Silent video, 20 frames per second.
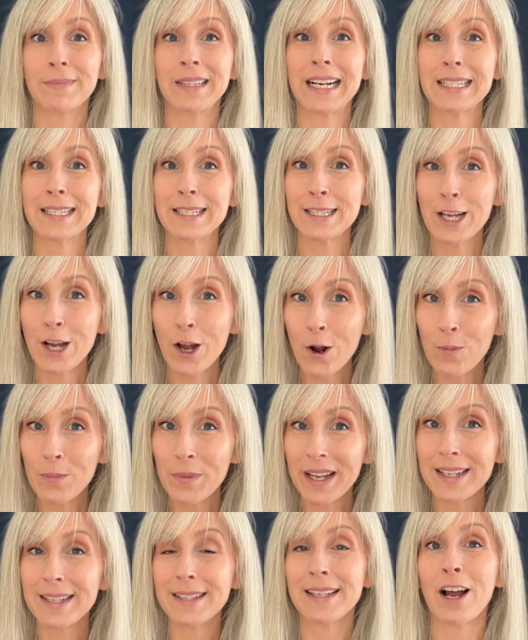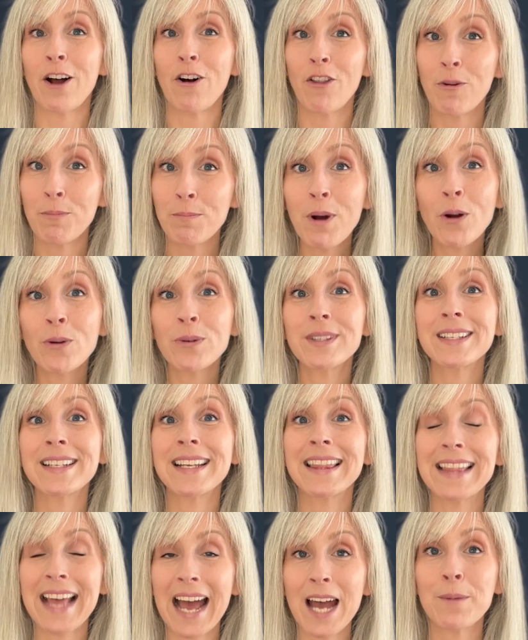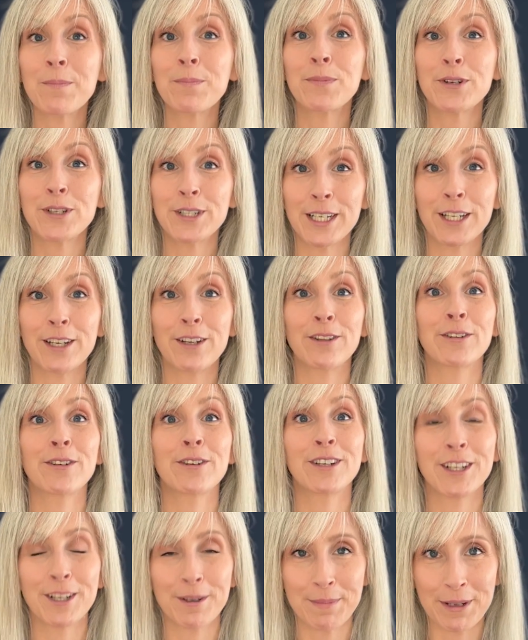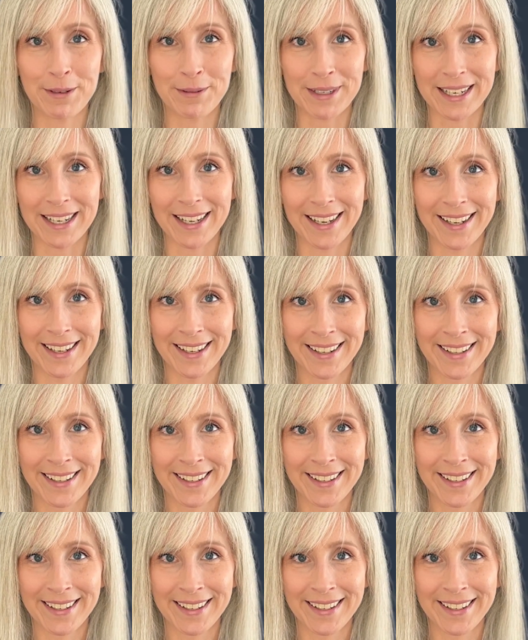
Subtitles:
that's the home they sell the most in that particular community.